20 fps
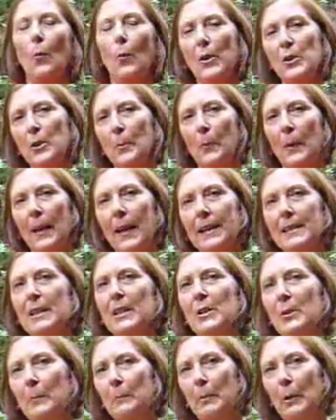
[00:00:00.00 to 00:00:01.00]
When you're
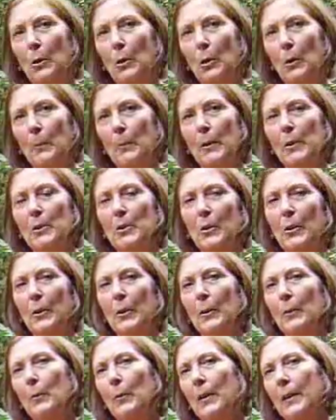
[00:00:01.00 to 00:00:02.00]
planting your bulbs, you're
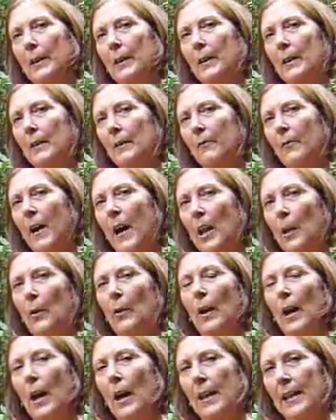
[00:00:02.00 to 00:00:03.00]
going to want to
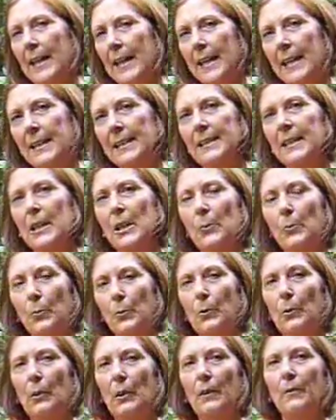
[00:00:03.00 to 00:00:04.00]
follow an easy
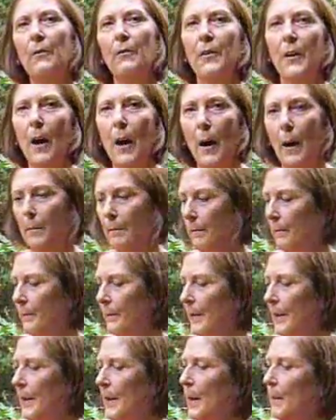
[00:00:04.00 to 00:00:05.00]
rule of thumb.
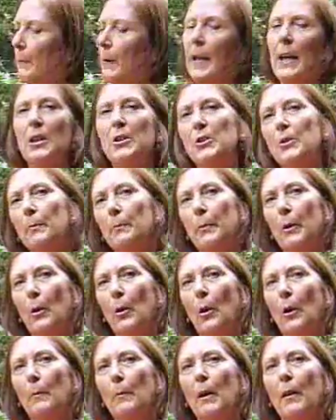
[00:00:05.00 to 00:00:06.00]
Plant your
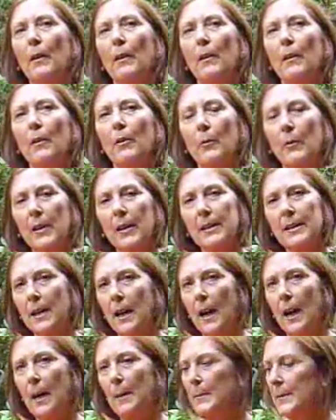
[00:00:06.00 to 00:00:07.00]
bulb 3
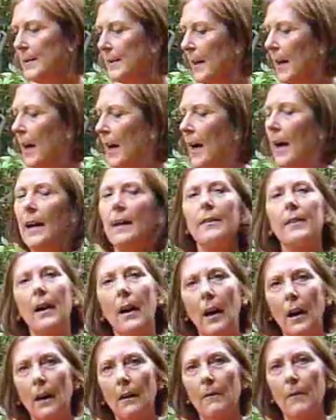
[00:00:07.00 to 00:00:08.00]
times the height
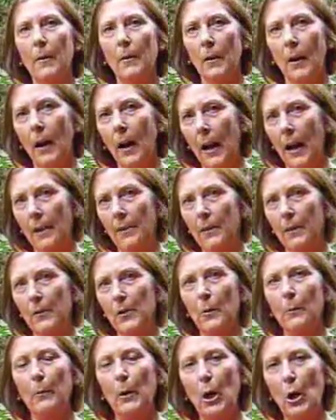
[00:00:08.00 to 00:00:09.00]
of
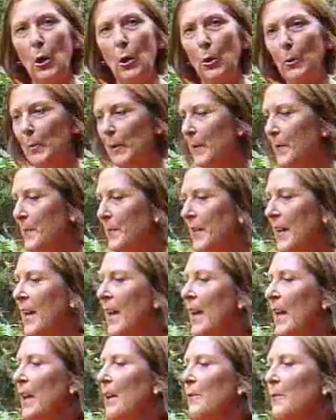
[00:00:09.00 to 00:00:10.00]
your bulb.
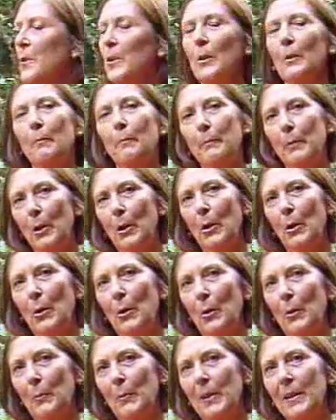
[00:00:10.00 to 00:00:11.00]
If your
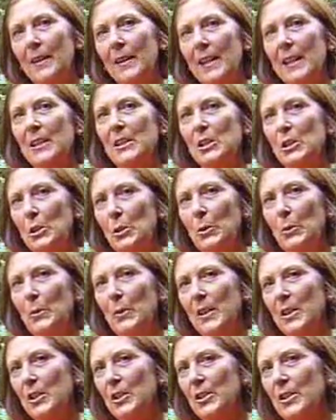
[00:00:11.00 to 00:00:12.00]
bulb is
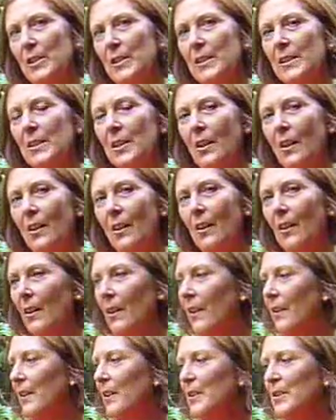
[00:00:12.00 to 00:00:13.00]
2 inches
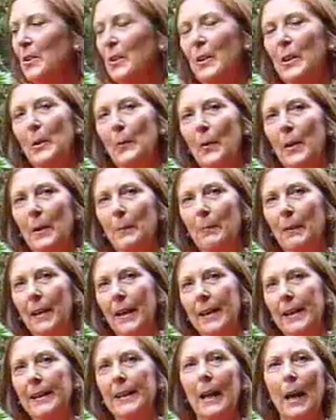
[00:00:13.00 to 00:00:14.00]
tall, you're going to want to
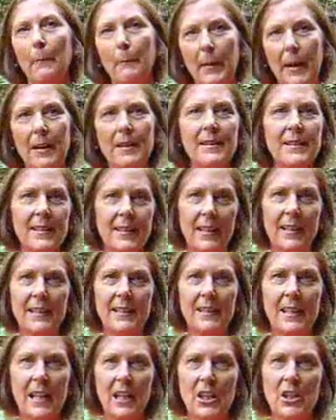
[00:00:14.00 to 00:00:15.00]
plant it about 6
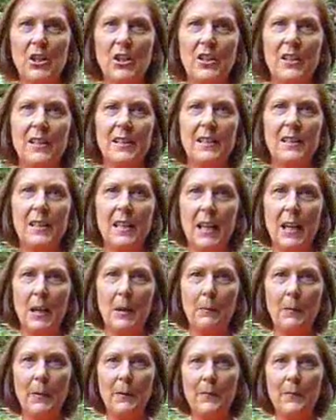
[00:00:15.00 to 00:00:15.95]
inches deep.